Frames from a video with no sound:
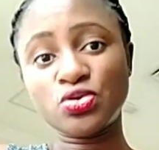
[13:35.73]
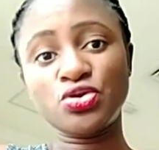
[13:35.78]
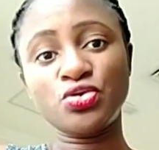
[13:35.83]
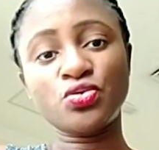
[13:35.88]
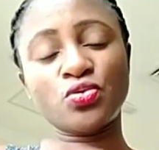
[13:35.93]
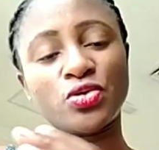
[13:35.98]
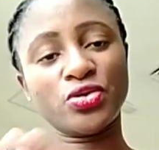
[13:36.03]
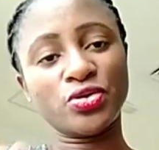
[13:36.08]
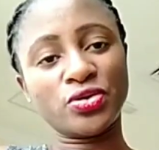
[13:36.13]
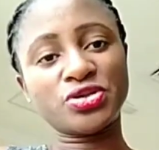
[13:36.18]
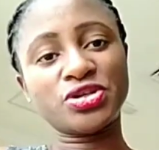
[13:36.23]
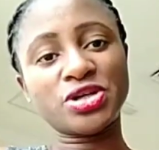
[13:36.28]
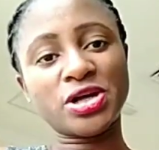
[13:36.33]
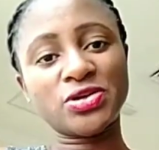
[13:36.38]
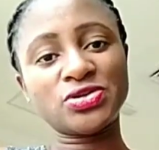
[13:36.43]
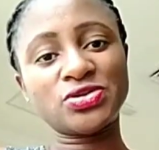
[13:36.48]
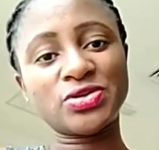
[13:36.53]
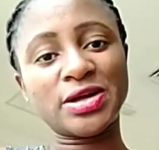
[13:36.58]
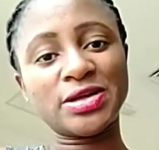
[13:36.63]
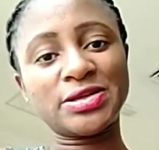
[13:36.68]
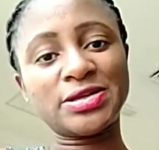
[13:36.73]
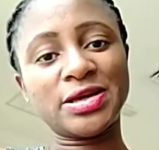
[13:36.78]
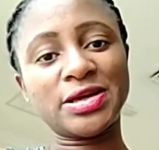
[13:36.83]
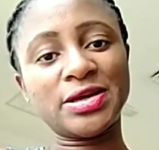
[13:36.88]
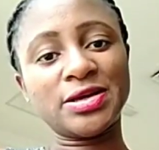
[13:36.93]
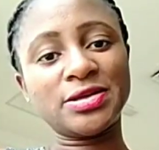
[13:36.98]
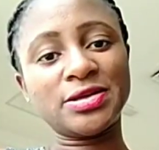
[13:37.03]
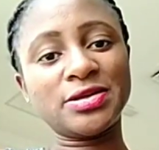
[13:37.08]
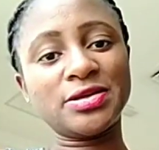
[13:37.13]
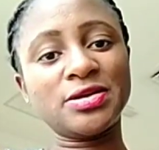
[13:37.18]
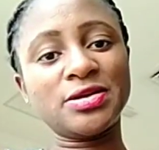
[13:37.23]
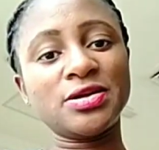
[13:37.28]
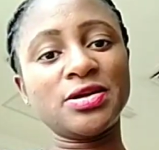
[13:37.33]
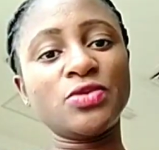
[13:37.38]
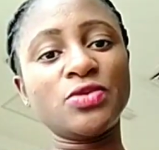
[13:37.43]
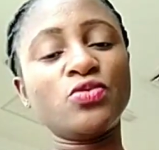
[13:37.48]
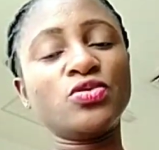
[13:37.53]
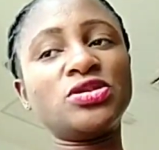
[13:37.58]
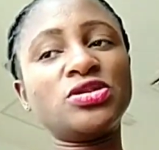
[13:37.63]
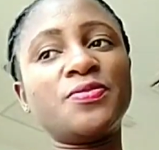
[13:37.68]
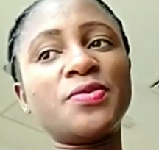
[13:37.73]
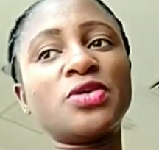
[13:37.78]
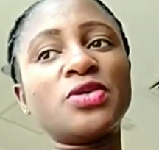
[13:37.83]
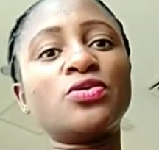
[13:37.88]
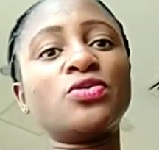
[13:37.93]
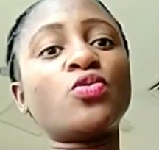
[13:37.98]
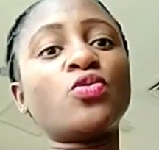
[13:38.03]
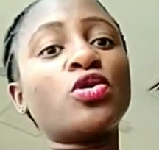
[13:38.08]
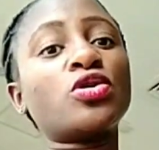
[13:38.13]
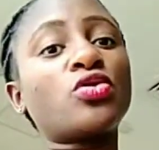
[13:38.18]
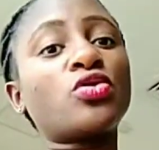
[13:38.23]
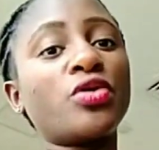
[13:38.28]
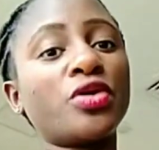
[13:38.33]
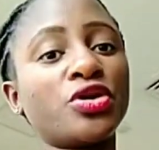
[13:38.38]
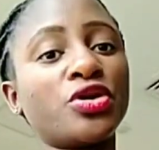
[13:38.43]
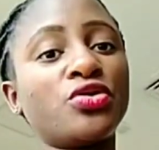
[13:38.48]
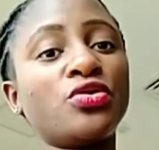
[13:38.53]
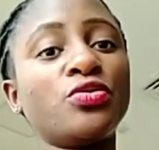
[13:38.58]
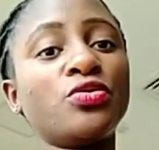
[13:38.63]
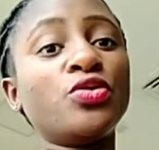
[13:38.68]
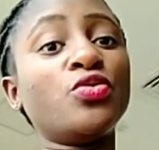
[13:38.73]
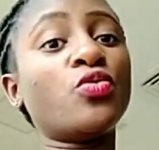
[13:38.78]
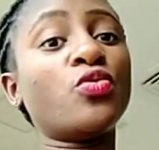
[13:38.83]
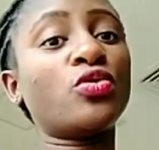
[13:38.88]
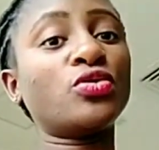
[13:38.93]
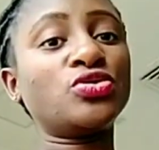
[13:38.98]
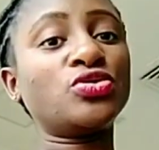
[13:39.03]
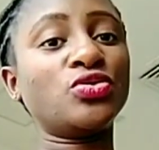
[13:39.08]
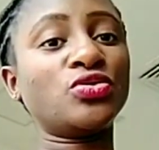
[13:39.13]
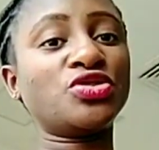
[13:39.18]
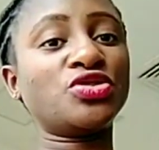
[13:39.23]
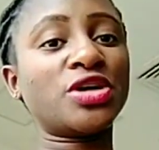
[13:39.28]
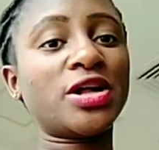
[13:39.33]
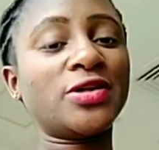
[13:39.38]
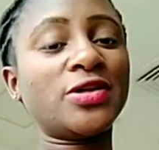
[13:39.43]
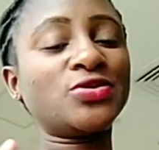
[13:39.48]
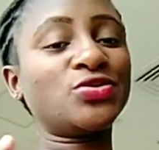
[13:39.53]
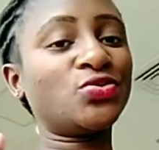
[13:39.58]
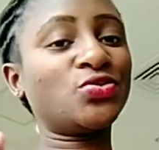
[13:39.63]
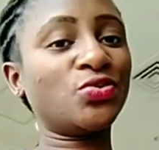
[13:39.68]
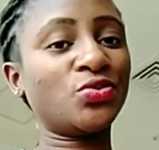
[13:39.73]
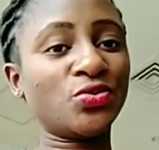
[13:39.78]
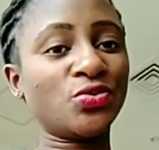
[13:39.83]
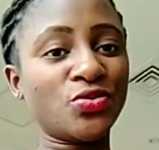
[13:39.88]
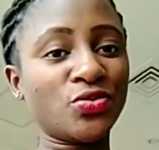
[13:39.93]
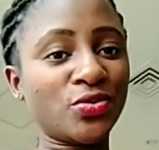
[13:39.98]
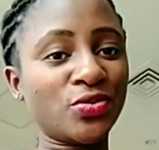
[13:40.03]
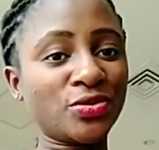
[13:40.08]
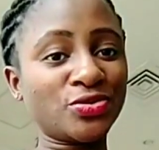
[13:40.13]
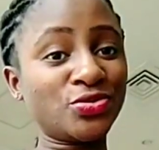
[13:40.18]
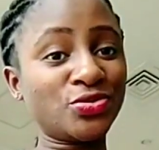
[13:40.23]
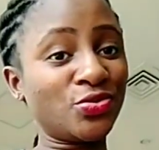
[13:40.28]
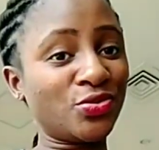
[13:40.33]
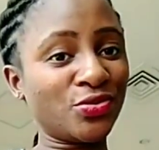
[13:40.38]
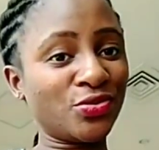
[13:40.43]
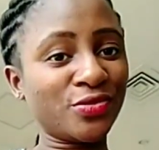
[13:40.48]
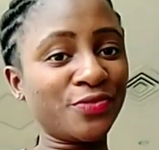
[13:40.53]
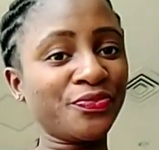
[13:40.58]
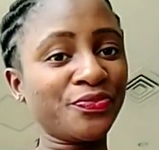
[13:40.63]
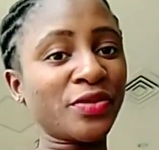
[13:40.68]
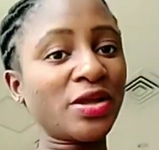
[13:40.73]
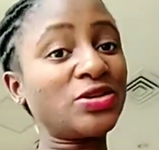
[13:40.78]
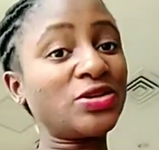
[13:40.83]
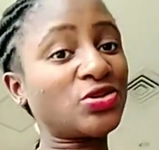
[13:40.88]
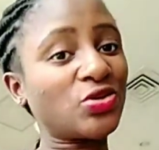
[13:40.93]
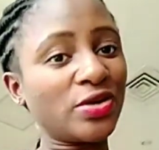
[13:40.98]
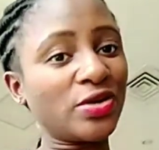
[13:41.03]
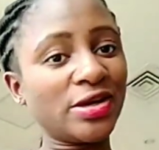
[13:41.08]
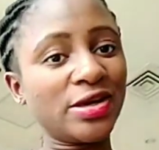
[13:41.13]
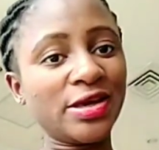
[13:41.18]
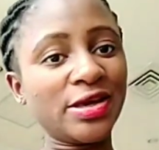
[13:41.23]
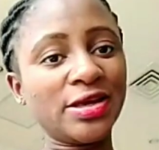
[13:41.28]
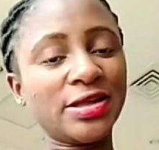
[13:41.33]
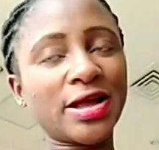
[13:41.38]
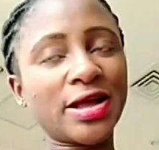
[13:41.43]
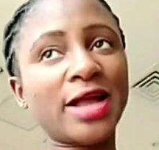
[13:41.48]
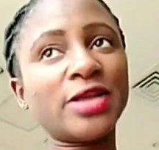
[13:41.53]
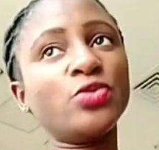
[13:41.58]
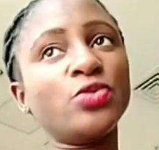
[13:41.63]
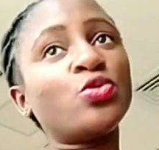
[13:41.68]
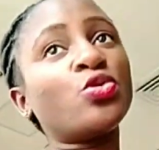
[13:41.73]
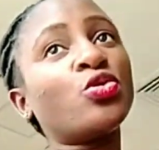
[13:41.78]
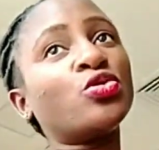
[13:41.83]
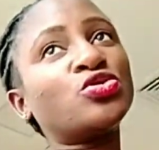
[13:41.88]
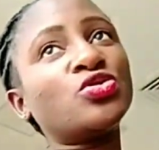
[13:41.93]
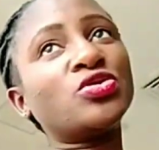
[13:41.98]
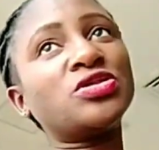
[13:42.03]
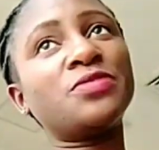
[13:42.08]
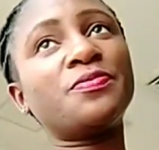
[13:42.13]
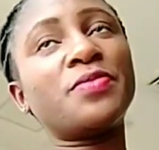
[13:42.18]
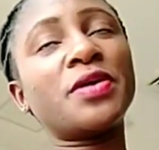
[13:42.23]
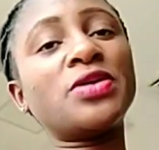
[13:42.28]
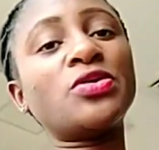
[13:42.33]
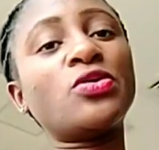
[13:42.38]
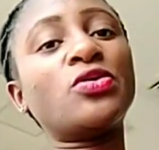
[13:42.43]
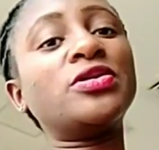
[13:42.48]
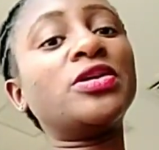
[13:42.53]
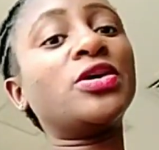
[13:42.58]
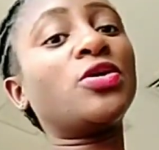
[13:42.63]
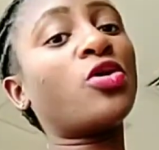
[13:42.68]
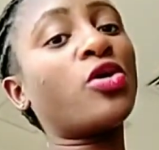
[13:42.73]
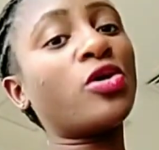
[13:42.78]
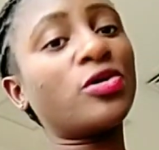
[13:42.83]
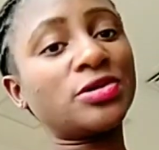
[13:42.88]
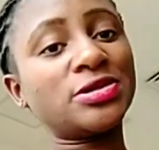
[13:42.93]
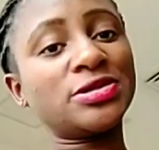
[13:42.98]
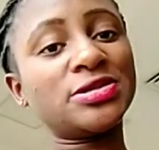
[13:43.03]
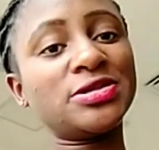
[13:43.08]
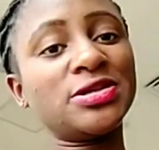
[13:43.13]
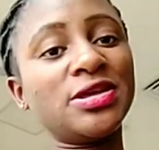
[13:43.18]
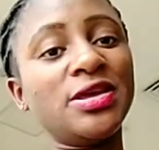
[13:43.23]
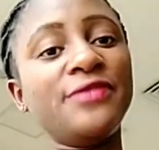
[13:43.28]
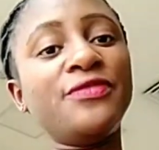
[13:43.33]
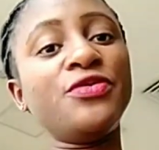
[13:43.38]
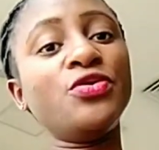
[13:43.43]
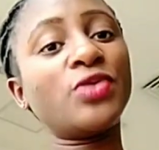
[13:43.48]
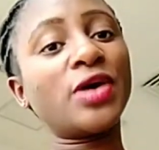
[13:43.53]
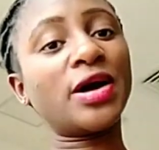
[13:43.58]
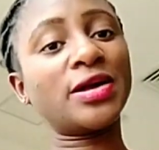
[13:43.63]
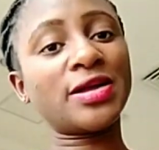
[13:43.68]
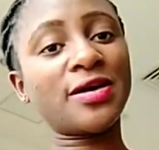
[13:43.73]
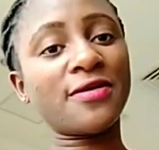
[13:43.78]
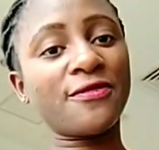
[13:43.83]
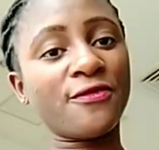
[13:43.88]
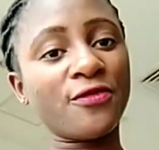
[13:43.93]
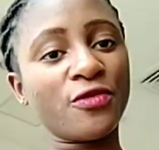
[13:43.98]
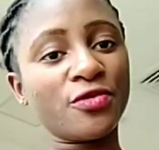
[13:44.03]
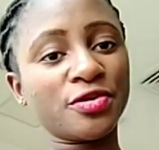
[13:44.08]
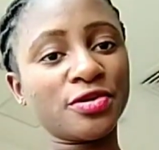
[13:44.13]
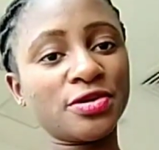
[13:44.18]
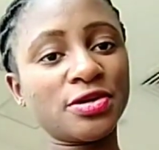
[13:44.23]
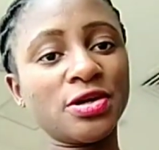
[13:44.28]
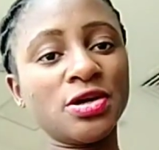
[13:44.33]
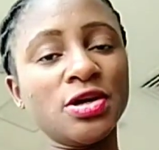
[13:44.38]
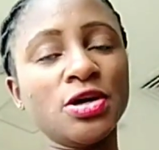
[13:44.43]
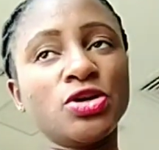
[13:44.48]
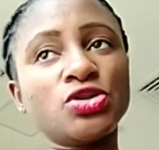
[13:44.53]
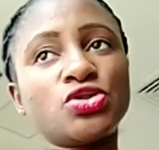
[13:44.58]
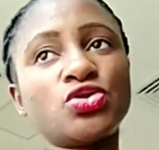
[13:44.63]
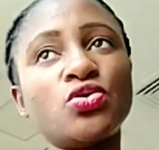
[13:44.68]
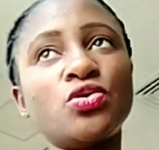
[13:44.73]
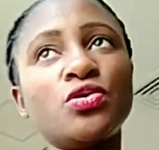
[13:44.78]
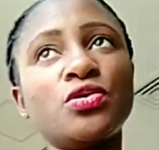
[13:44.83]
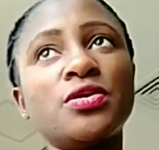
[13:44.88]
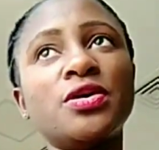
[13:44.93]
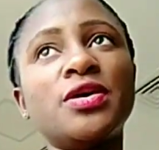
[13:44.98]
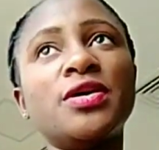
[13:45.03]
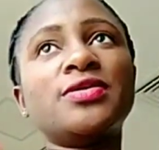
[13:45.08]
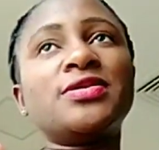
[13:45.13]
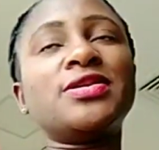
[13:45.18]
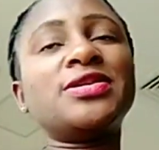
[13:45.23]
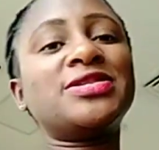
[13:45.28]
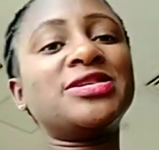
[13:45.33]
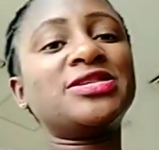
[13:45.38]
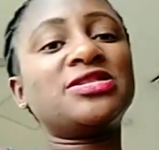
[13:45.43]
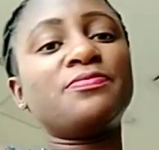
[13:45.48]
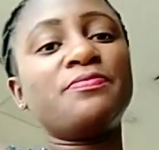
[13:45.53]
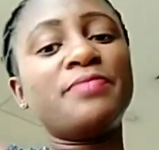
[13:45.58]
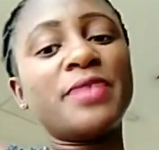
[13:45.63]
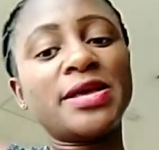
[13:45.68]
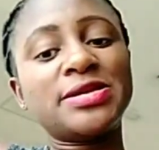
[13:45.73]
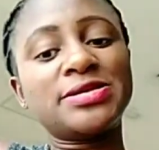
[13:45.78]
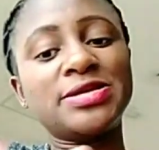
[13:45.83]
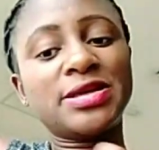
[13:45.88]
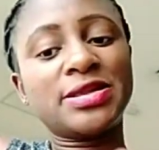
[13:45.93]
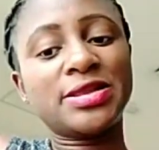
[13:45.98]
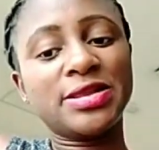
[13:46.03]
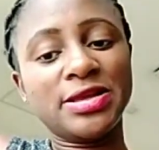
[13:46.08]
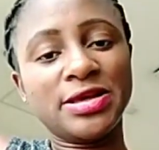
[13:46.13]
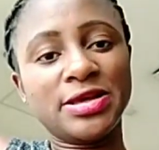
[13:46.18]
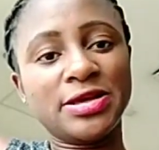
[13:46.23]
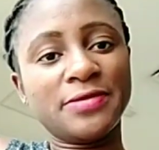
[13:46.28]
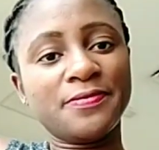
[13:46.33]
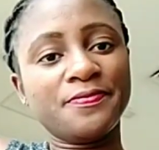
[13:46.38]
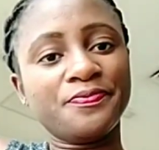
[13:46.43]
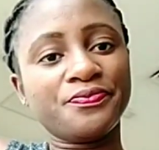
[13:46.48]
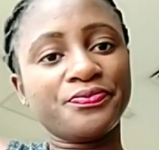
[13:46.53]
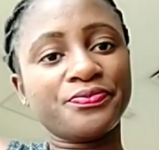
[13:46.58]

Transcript: want your child to attend will depend on what curriculum you want your child to go to study in, and it also depends on the cost if you can afford. So this is basically